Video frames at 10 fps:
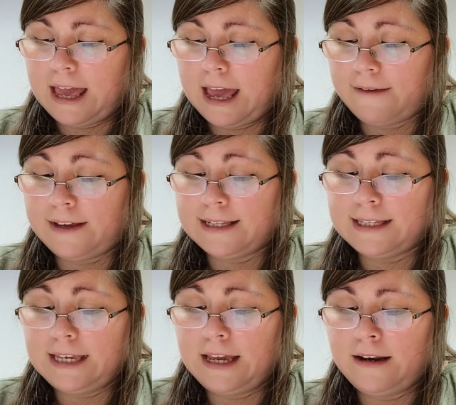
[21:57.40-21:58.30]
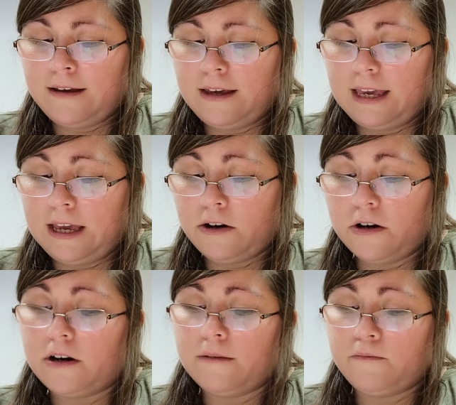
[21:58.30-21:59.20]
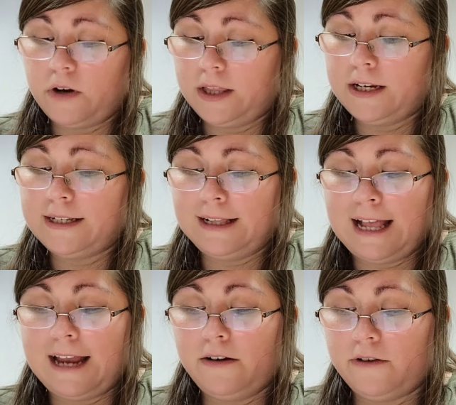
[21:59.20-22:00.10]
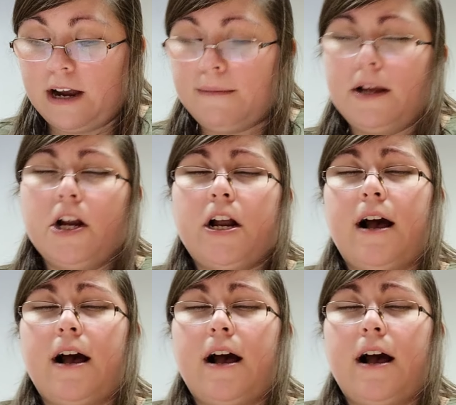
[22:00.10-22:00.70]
having seen in her brother's Latin grammar